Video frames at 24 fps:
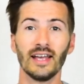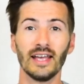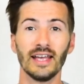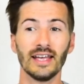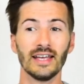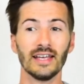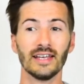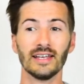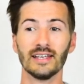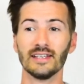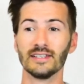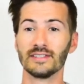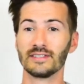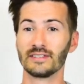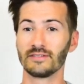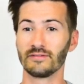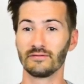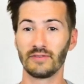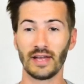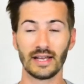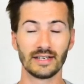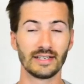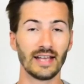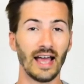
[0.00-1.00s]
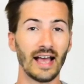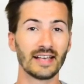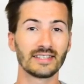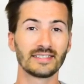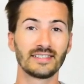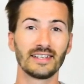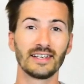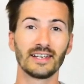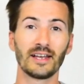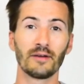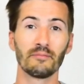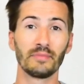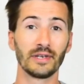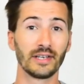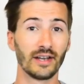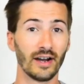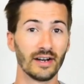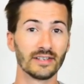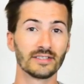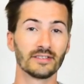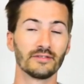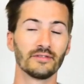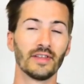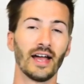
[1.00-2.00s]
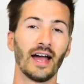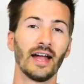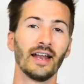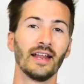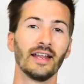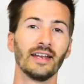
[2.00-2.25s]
is fantastic because of that.